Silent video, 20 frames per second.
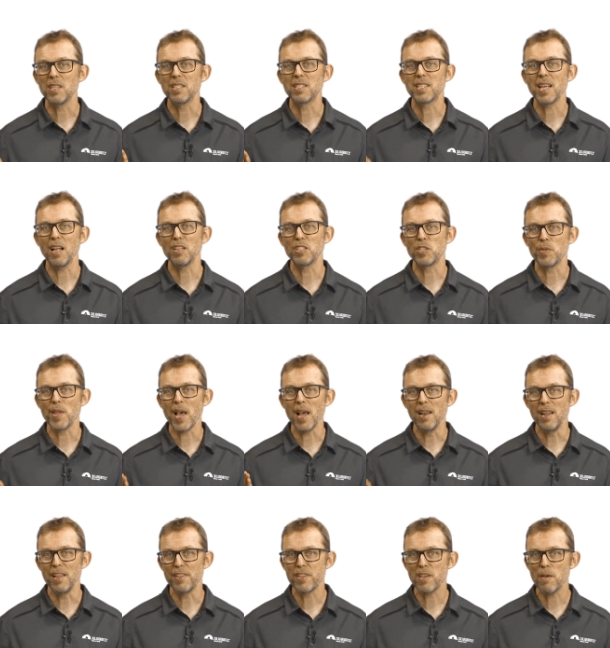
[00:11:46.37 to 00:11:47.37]
that tells you their
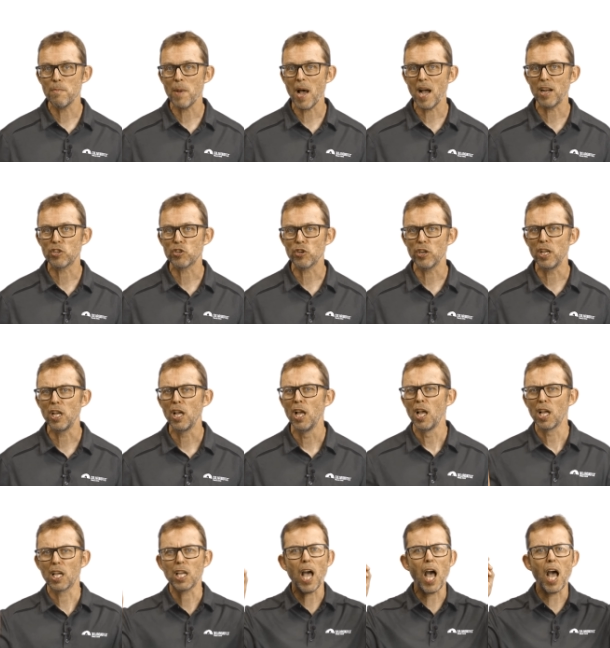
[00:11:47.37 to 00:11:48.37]
lithium battery
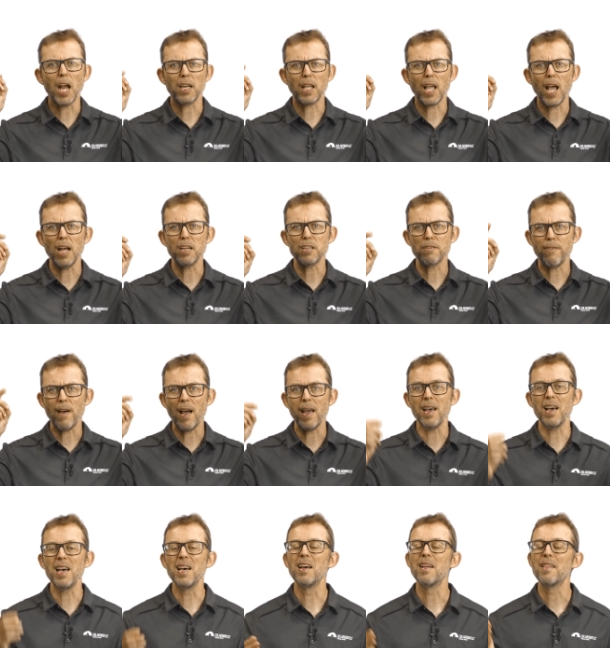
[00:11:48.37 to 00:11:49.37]
can't catch
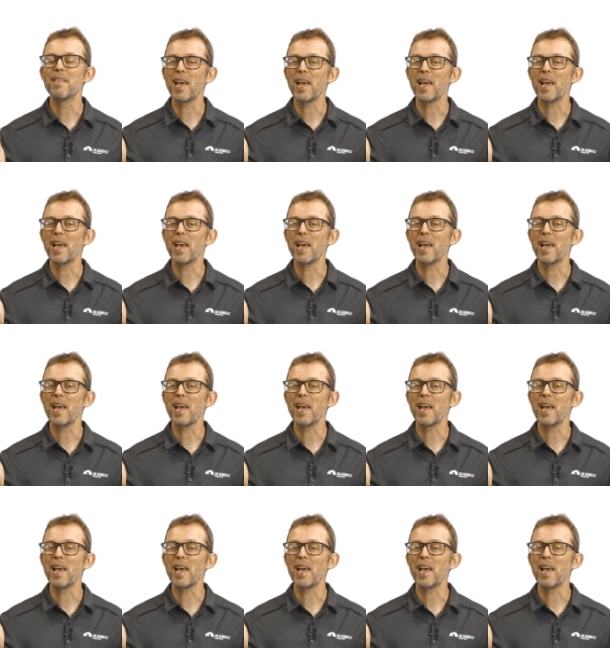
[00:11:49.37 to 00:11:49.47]
fire.